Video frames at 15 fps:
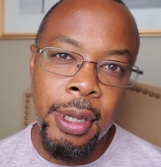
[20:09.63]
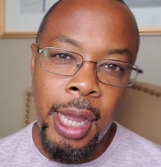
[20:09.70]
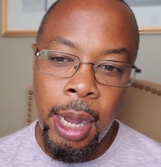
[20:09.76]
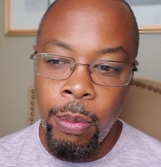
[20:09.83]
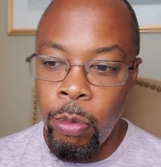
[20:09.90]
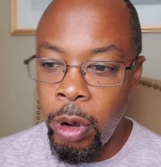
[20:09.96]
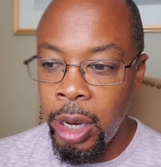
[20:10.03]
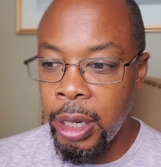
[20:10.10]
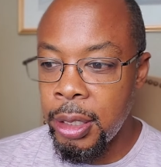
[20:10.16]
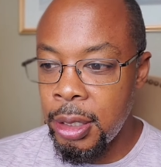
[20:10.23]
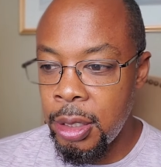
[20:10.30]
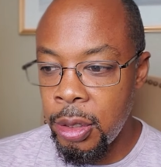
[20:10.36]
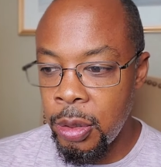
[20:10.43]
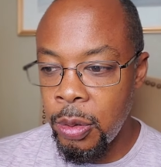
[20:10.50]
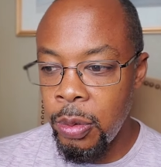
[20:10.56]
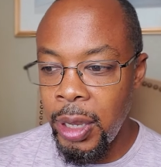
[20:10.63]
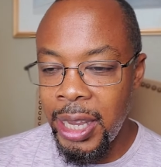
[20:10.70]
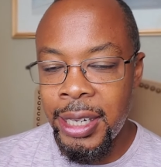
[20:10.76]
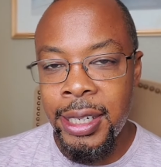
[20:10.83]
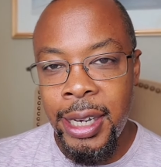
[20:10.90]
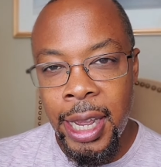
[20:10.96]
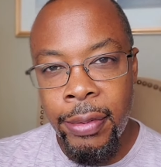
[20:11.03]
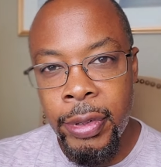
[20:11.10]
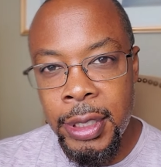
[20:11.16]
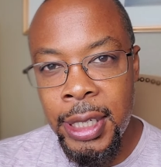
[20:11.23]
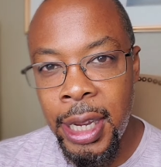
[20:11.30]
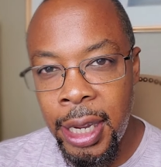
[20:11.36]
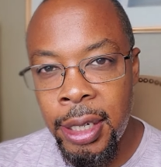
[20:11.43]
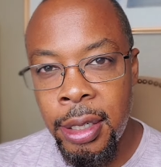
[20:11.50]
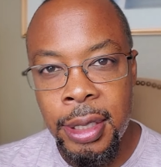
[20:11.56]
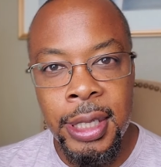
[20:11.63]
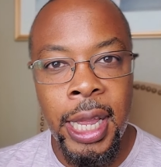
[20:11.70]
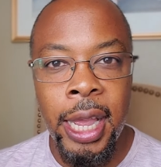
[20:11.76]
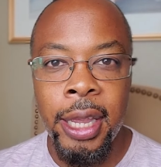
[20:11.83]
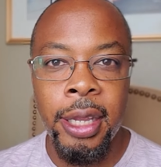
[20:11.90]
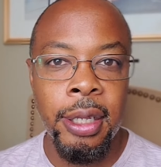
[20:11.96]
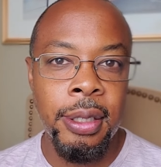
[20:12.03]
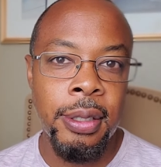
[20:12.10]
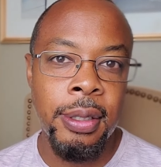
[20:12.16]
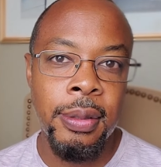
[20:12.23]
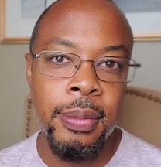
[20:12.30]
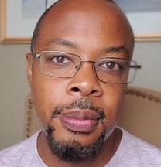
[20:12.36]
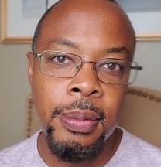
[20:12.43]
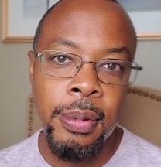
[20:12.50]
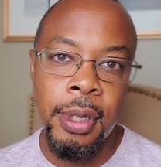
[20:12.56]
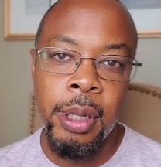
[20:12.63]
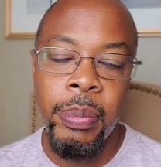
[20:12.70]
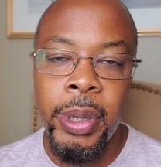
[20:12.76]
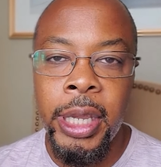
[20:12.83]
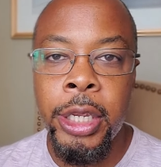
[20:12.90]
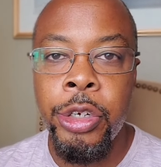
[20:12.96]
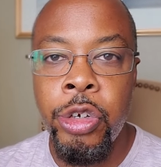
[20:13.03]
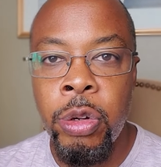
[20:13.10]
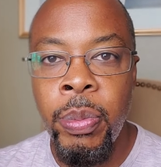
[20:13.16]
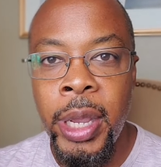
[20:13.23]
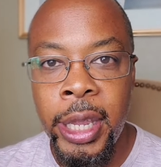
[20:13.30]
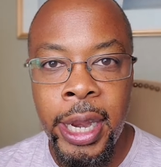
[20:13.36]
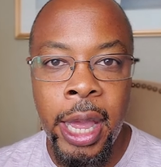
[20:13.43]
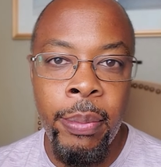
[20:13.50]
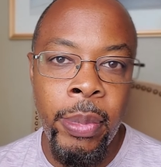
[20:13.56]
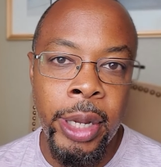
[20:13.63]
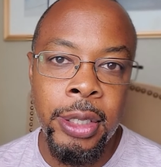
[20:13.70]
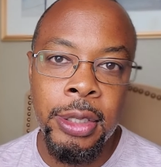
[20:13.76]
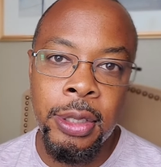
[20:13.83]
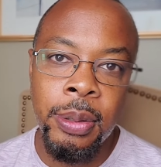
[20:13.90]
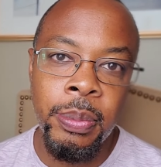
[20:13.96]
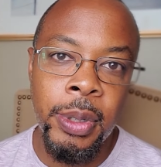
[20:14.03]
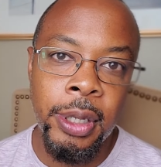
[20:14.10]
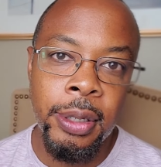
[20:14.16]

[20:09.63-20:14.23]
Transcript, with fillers: I'm willing to endeavor to understand because you mean that much to me.